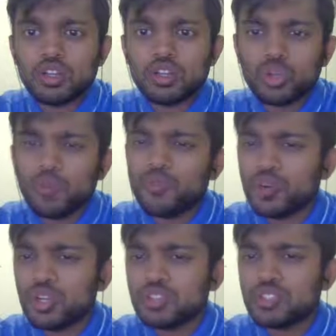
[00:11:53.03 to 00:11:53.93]
top four
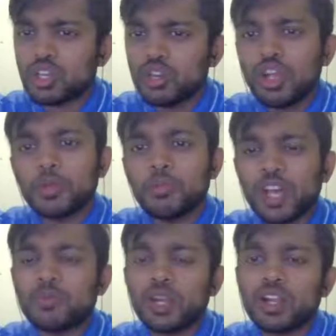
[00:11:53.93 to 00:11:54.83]
is secured. I mean,
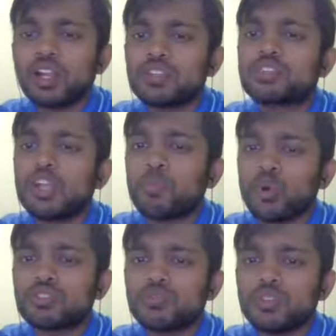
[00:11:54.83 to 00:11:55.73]
mathematically, it's still
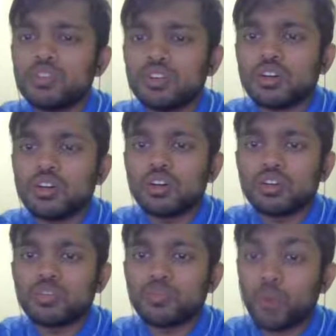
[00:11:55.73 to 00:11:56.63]
possible
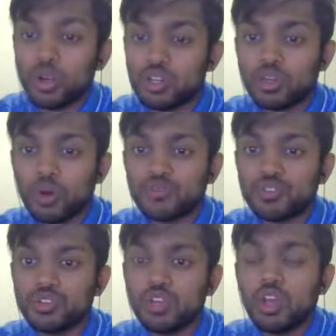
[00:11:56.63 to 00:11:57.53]
to bottle top
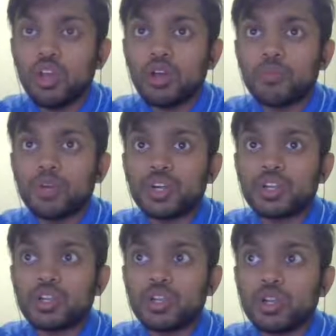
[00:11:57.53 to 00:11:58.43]
four. But
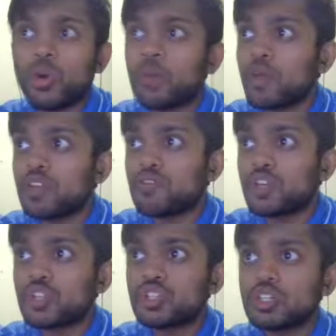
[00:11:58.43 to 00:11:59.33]
going by the
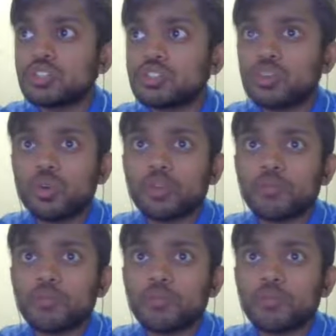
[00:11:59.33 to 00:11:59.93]
fixtures, going